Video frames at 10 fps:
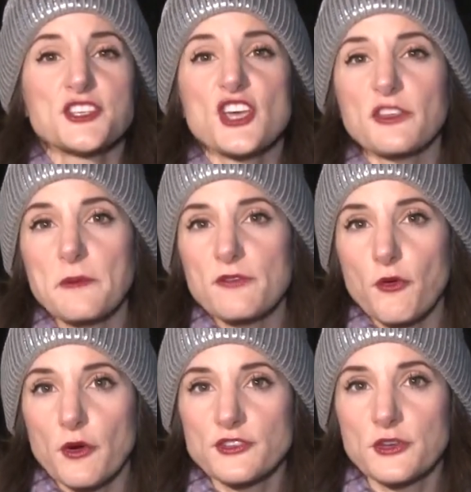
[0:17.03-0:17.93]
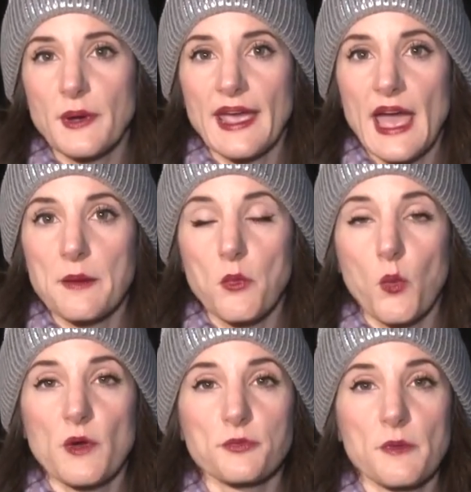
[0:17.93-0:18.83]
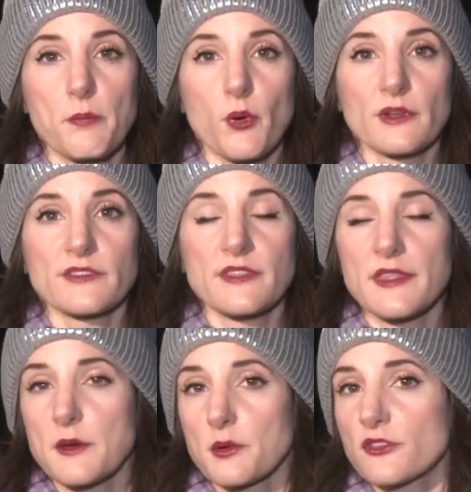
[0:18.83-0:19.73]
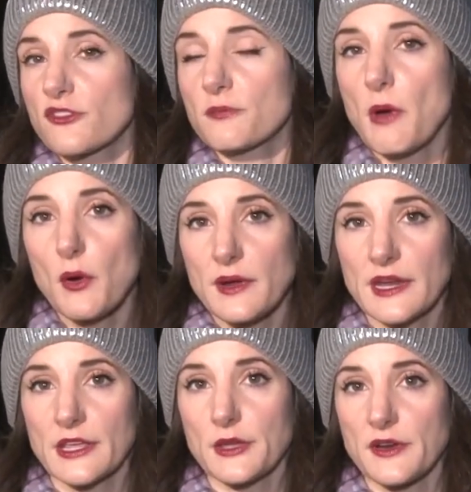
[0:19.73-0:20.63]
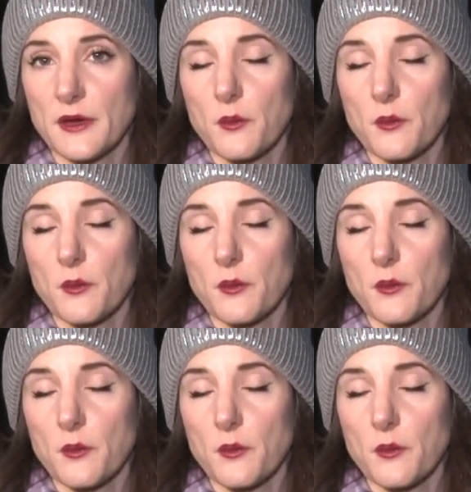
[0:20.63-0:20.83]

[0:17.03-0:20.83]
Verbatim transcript: just before two A M with reports that there was smoke in a unit.